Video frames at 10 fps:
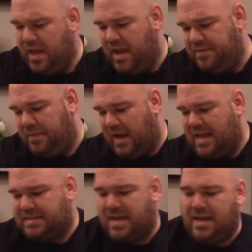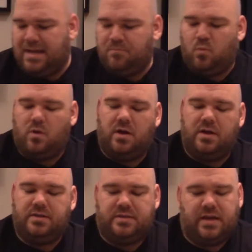And then the last game
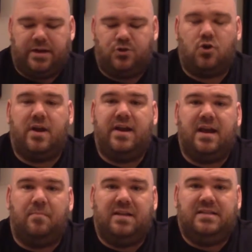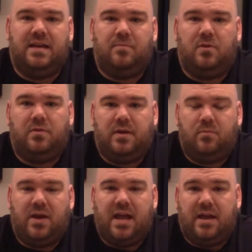was a trade at my table that
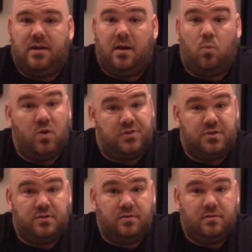we had Wilson.